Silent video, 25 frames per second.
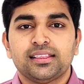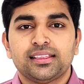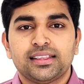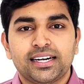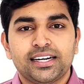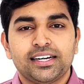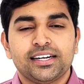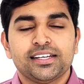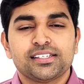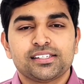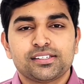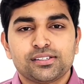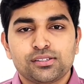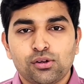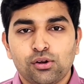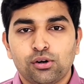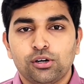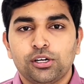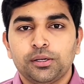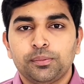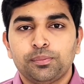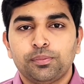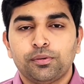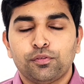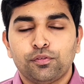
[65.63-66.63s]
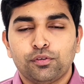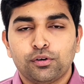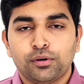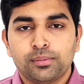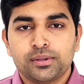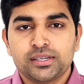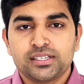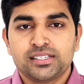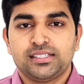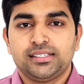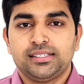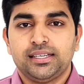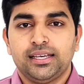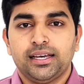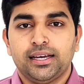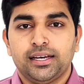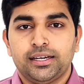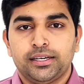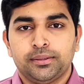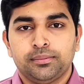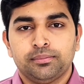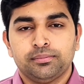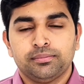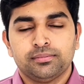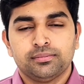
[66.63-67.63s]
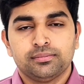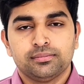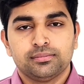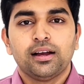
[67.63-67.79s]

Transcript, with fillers: that is Solid Performers CRM.